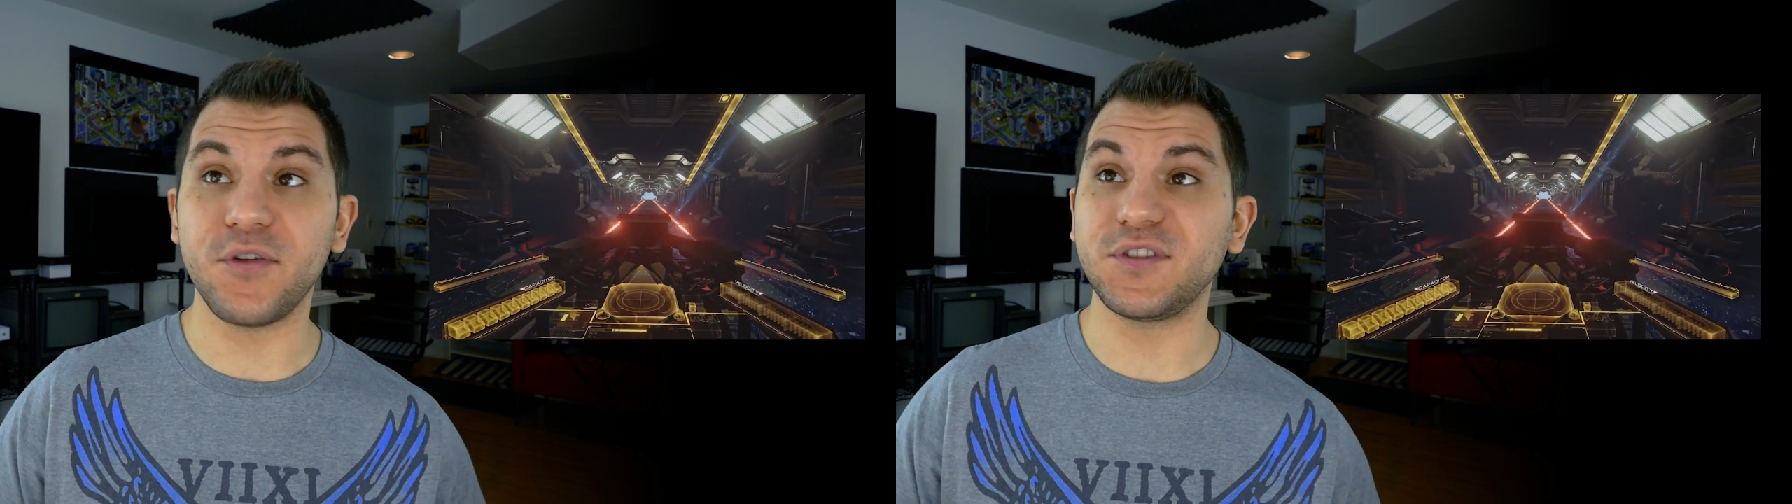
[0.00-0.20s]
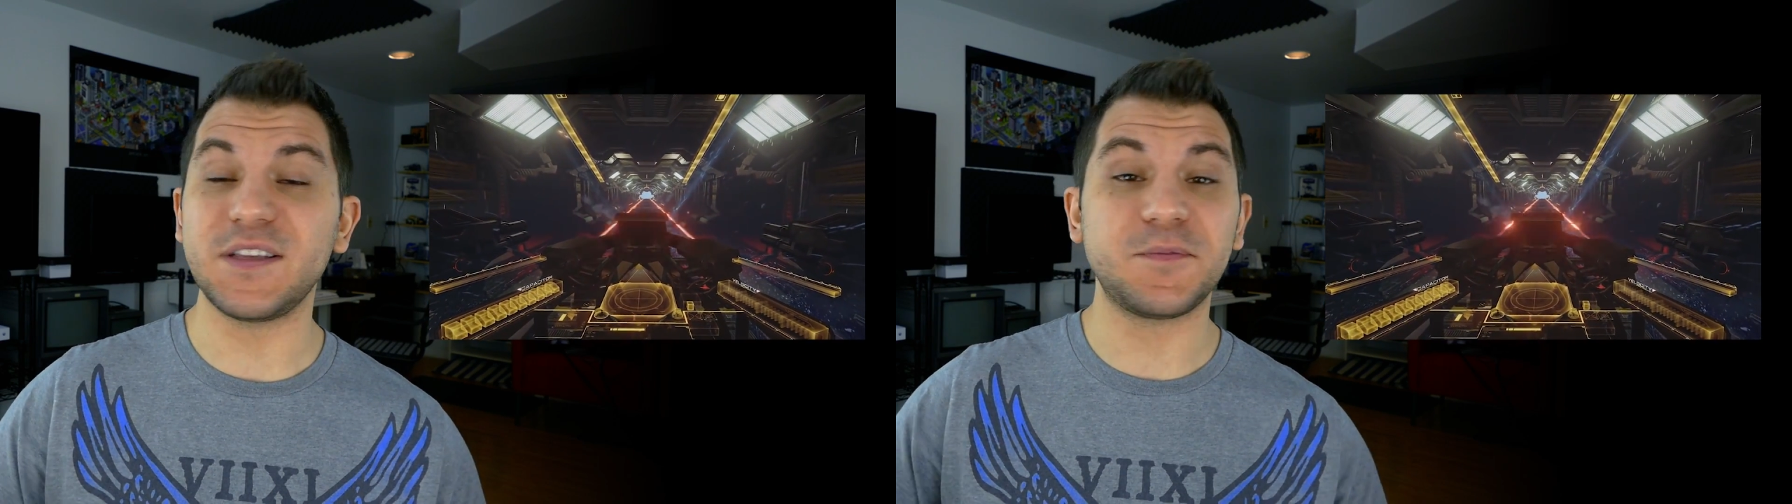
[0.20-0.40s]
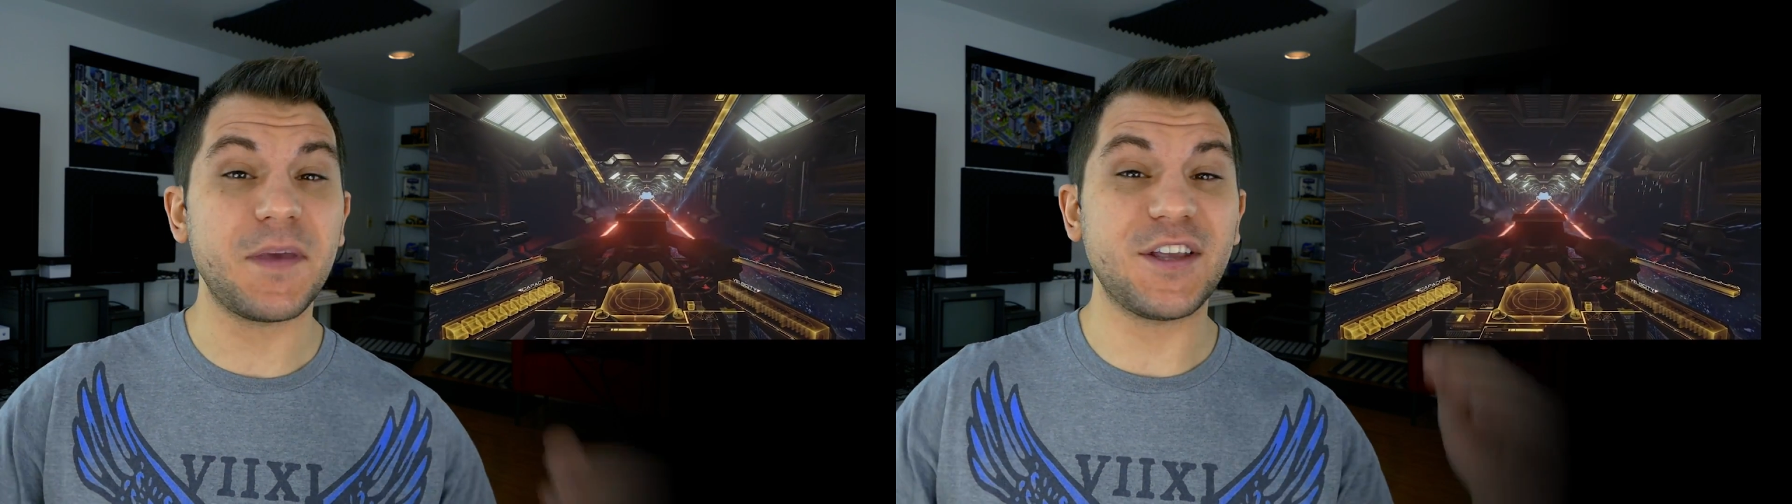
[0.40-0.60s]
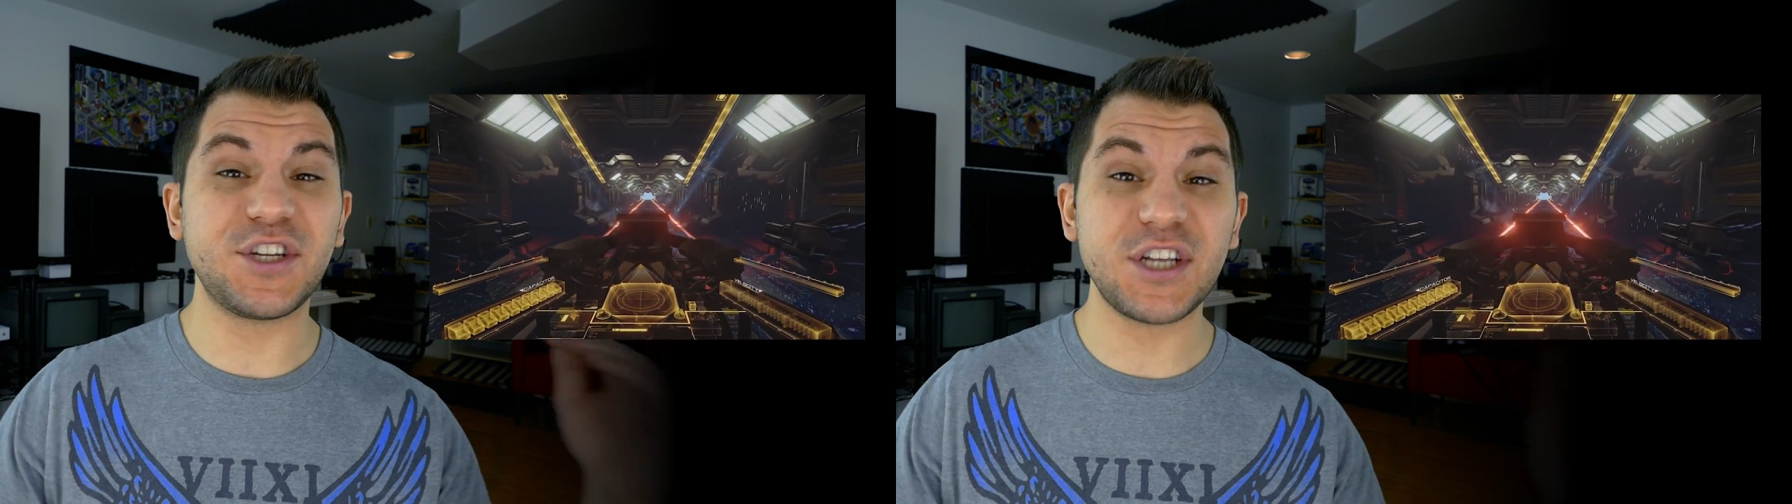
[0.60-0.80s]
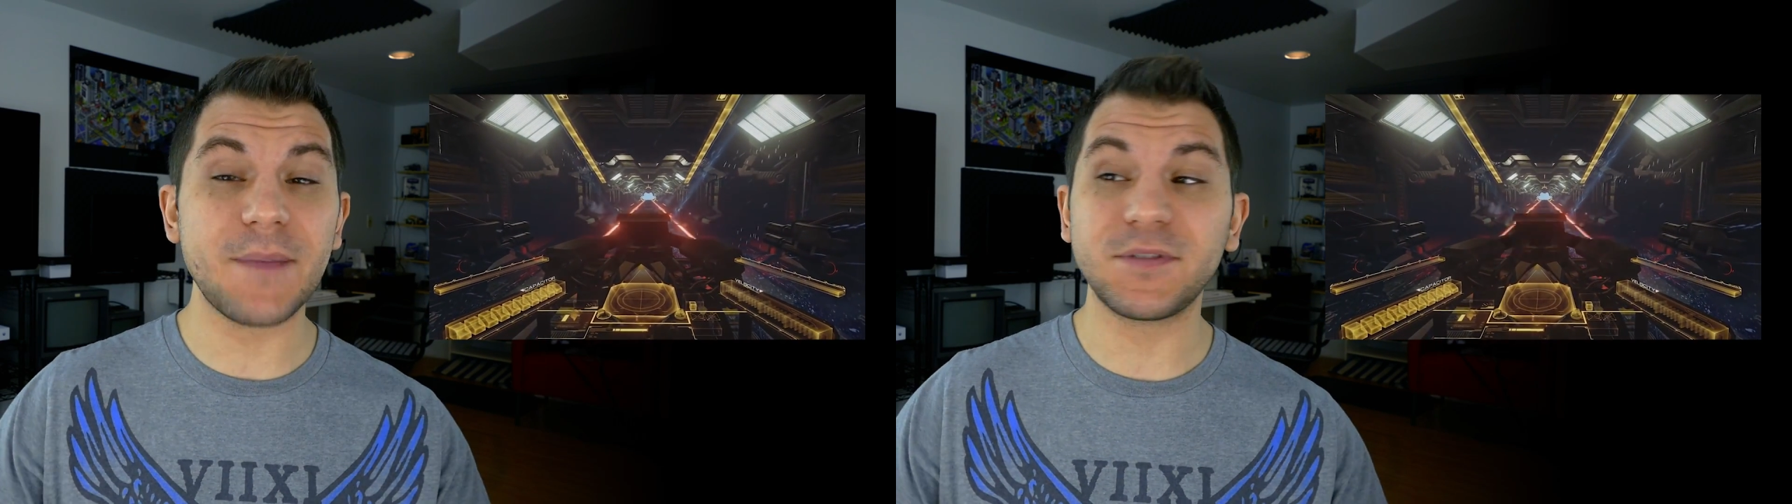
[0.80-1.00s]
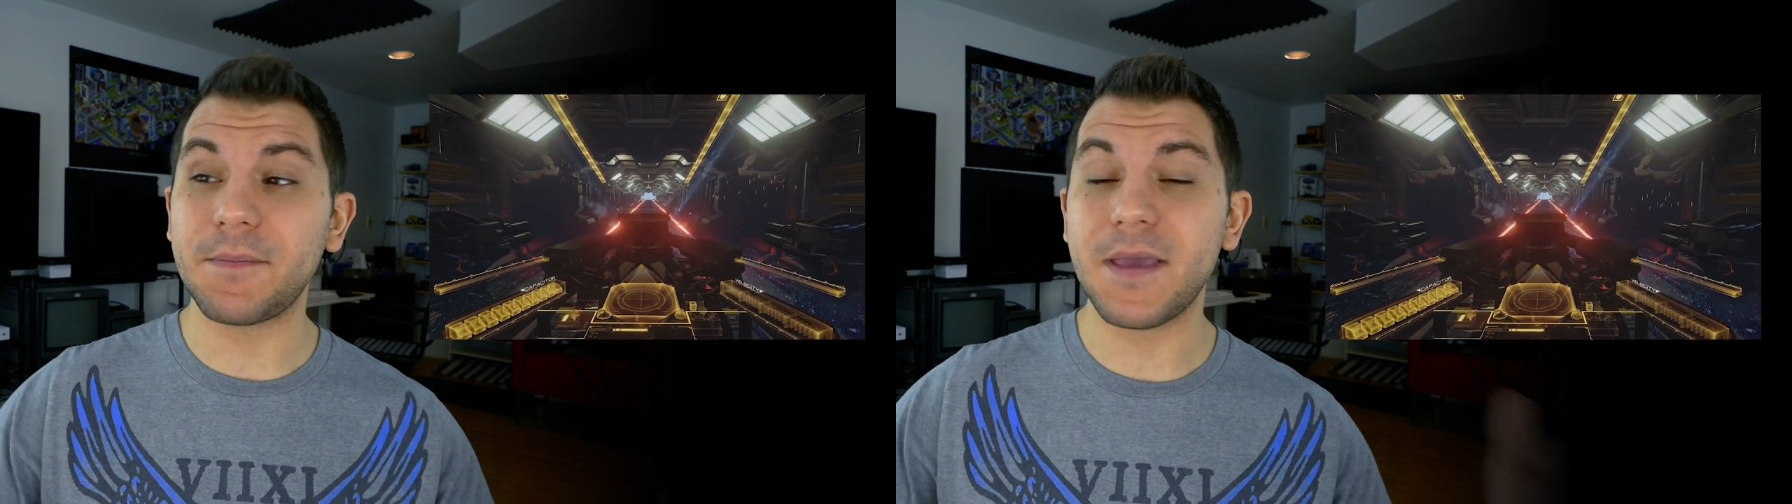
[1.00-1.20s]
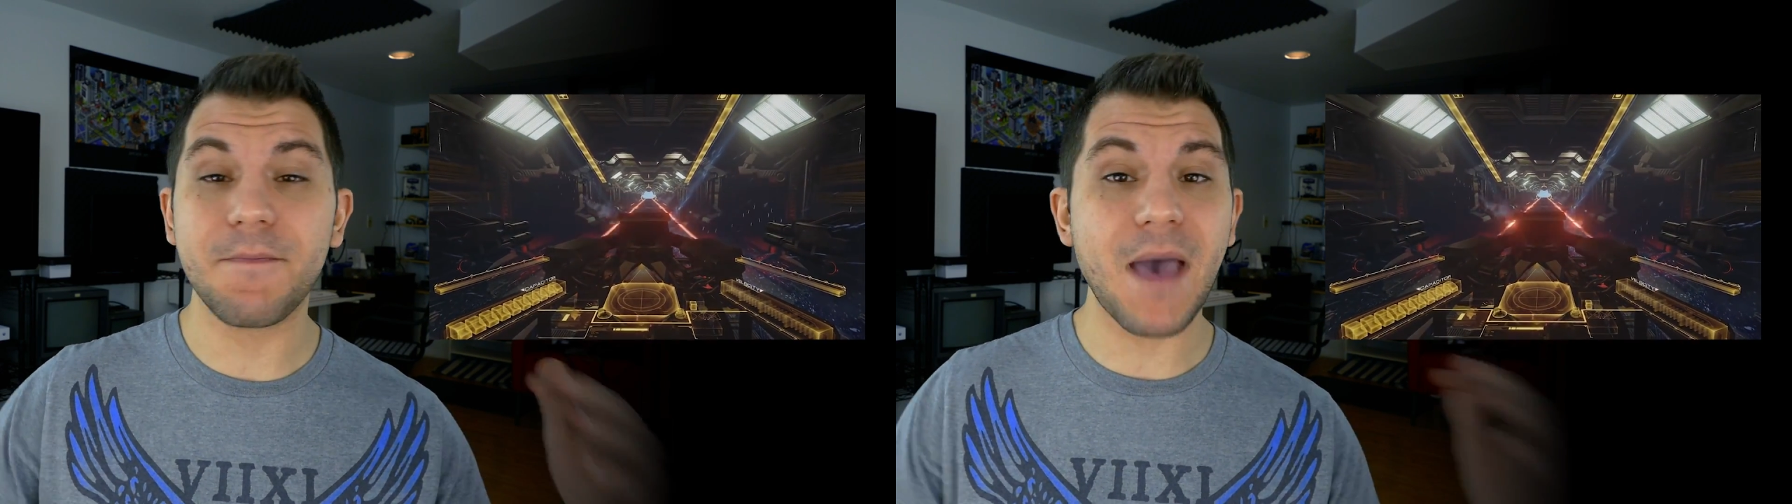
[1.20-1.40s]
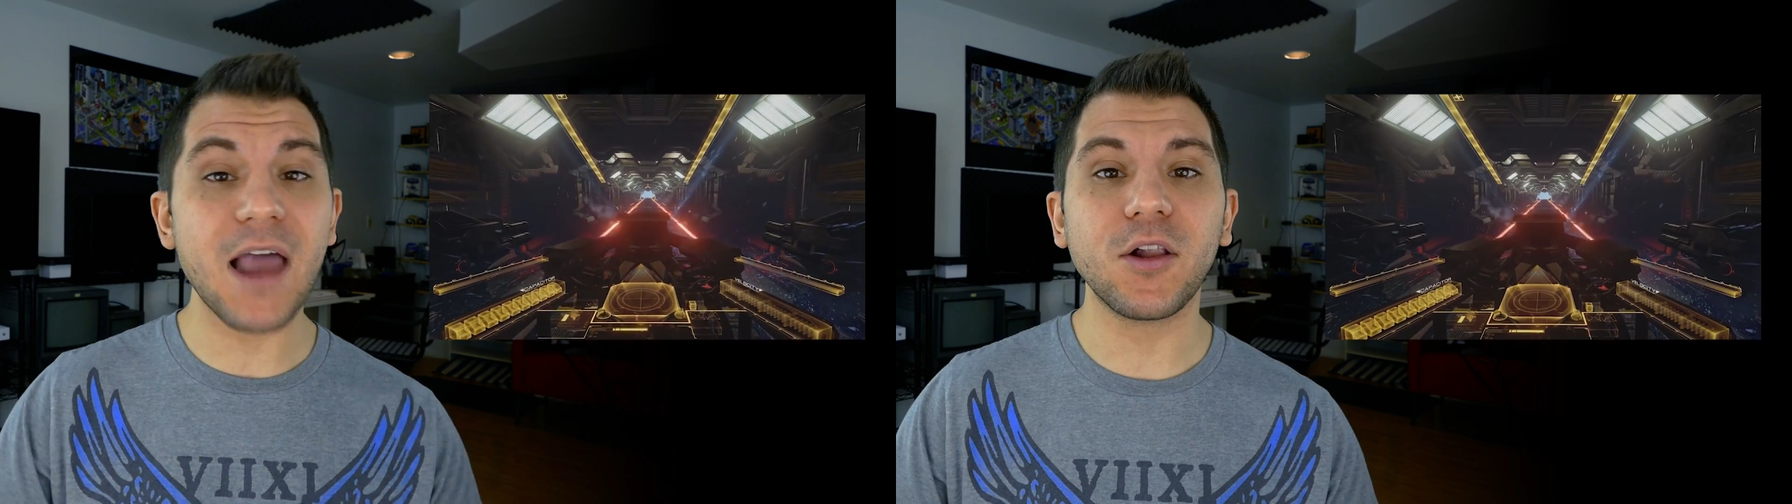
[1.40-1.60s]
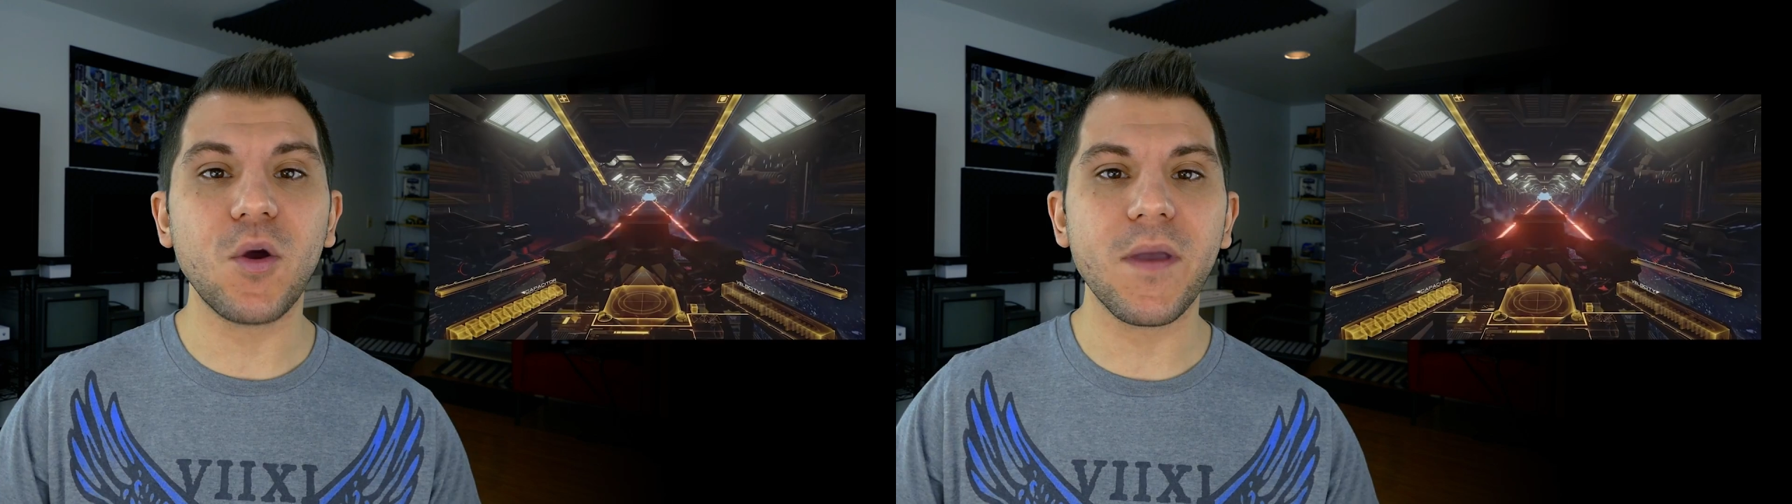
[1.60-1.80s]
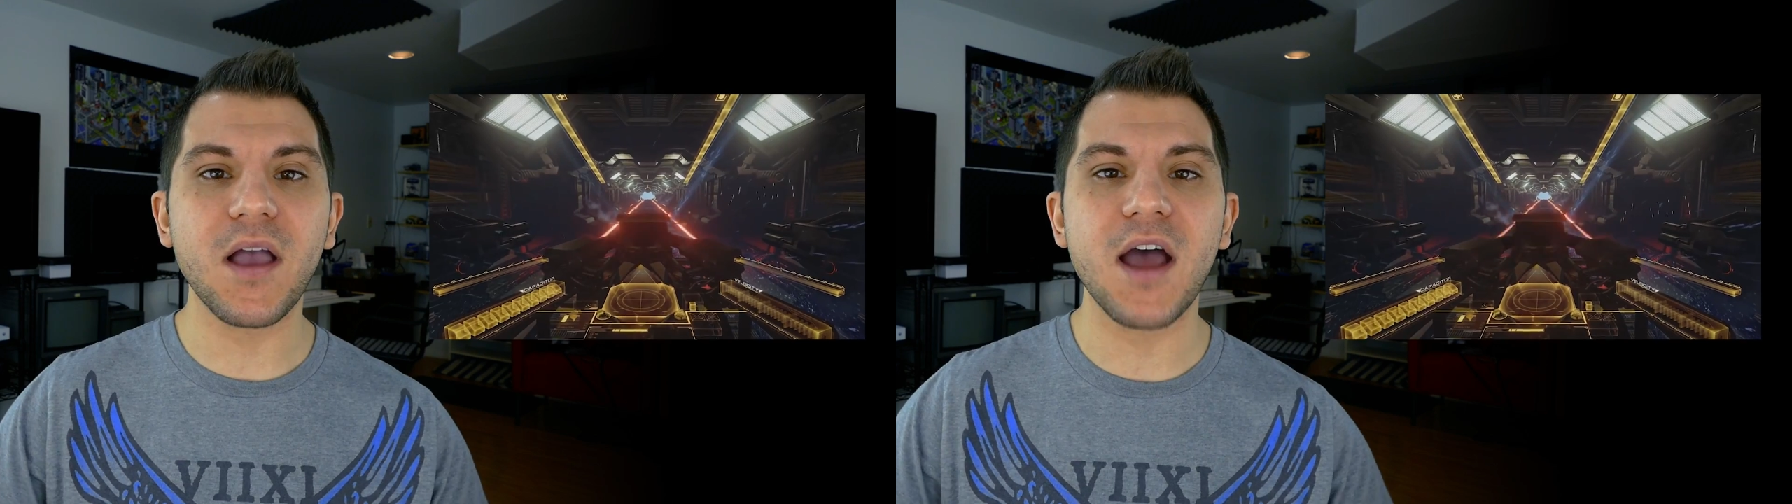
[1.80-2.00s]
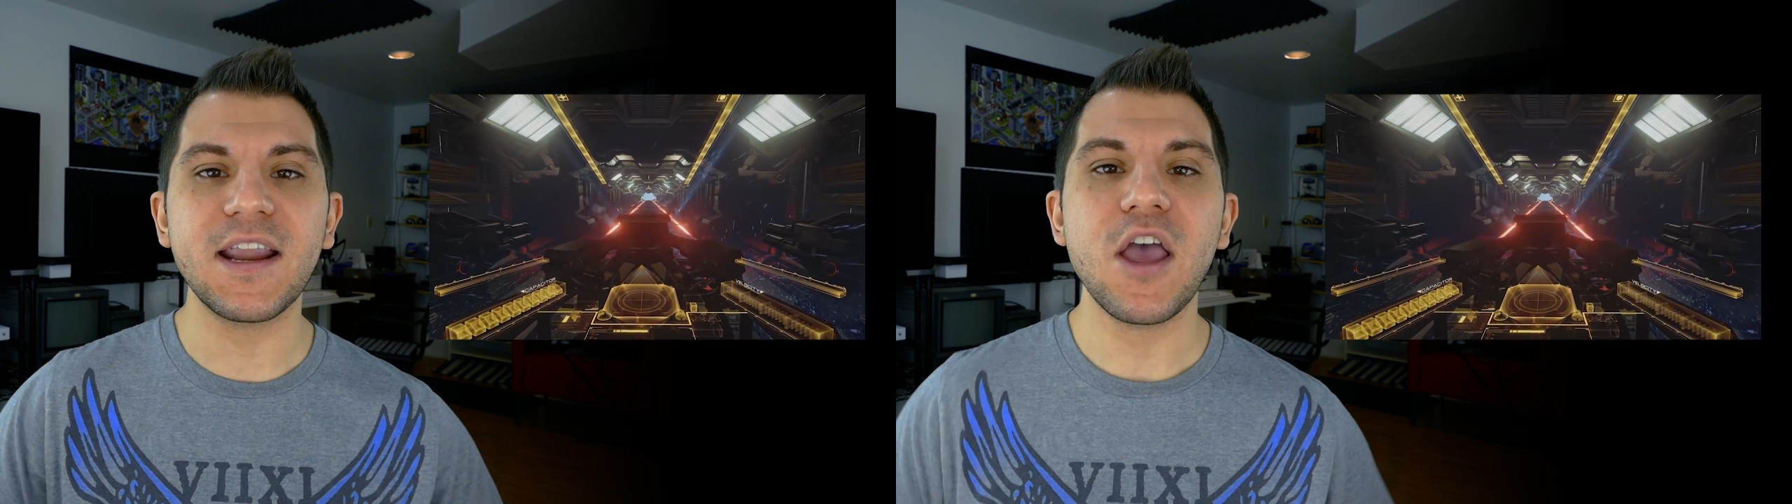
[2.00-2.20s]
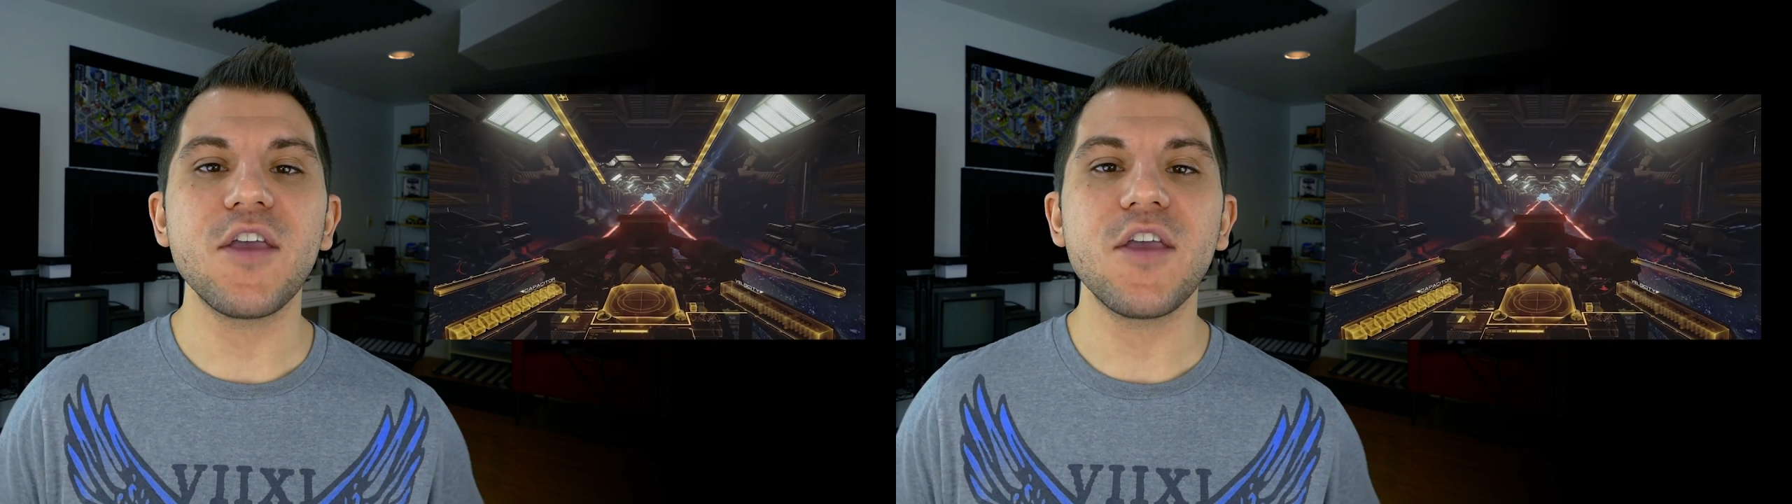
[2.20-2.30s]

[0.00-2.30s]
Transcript: There's these big ships, a big battle going on,